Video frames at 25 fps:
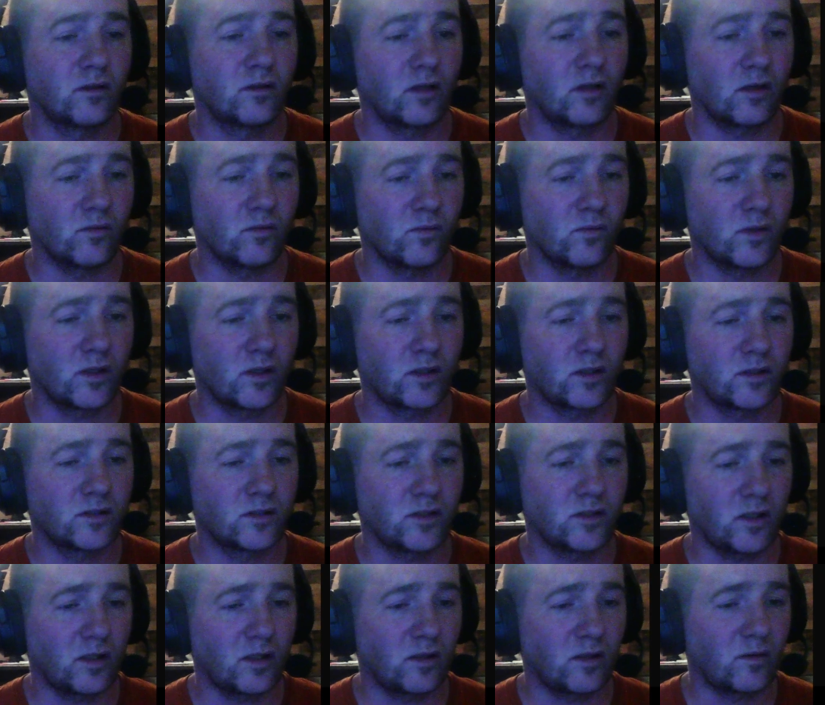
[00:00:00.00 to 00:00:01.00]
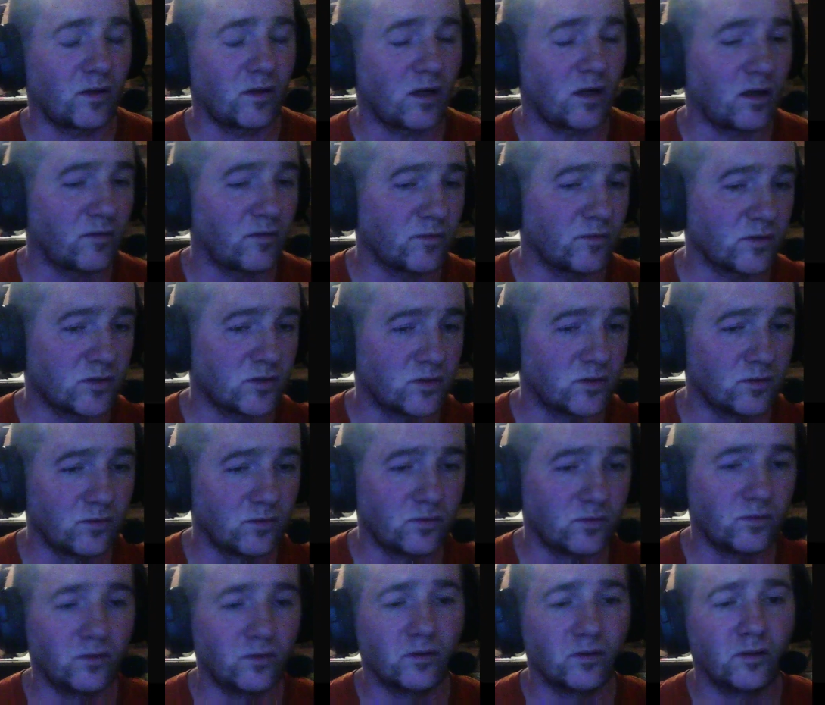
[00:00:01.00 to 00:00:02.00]
That'll work, so I can get off at
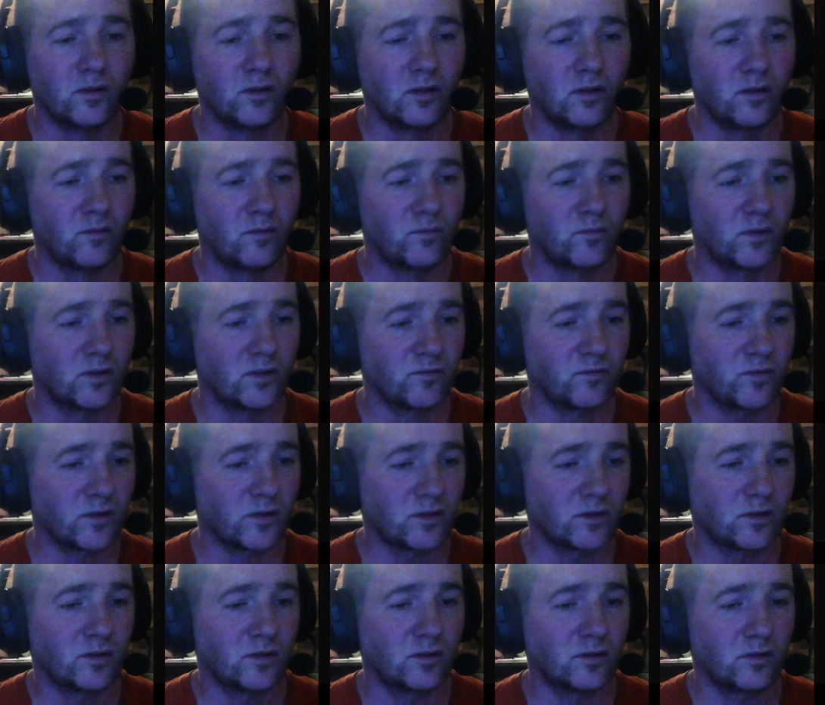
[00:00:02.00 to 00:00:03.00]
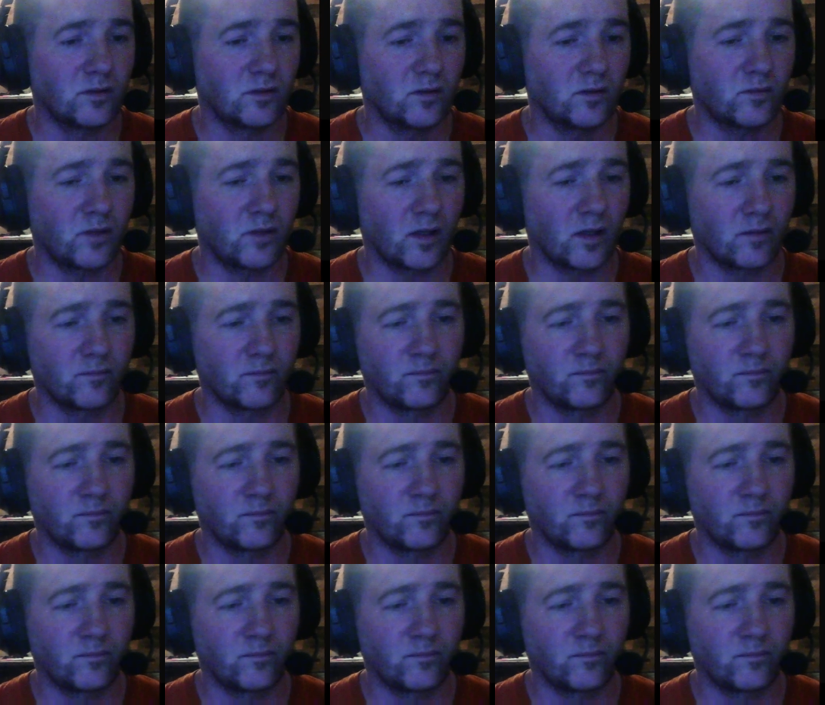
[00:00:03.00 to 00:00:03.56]
2. Perfect. Okay.